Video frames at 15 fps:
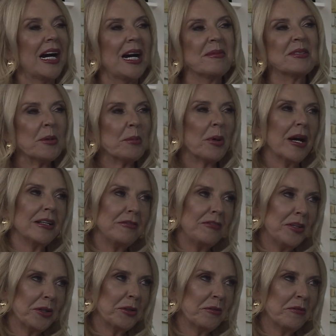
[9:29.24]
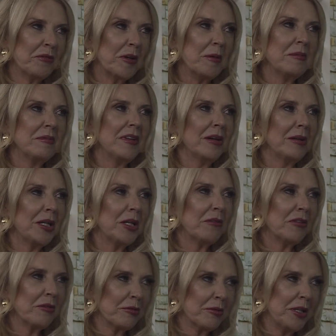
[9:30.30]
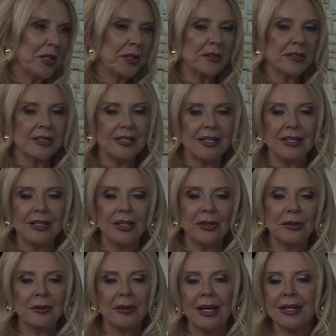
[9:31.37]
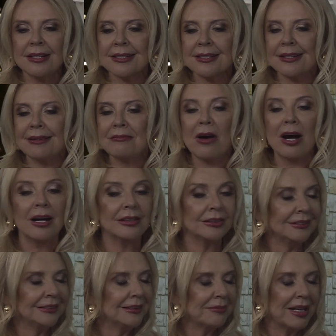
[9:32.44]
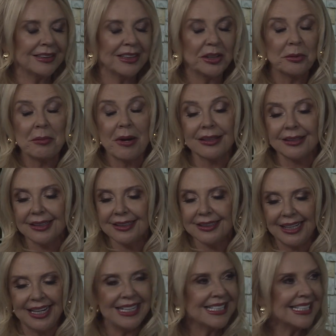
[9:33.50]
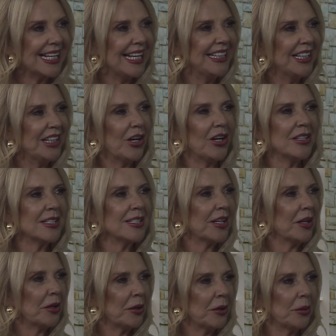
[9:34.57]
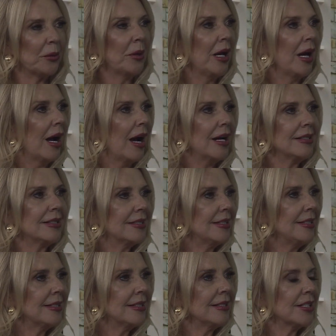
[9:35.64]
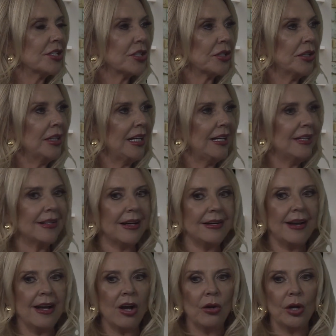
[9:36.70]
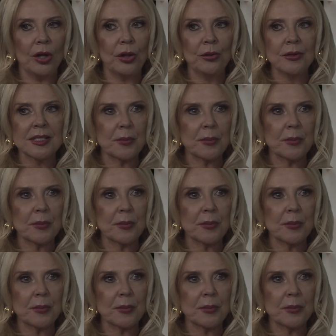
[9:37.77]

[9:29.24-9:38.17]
I'm so proud of you from knowing you for 3 years, seeing you as a model in my little modeling class, and then also a seasoned attorney that now owns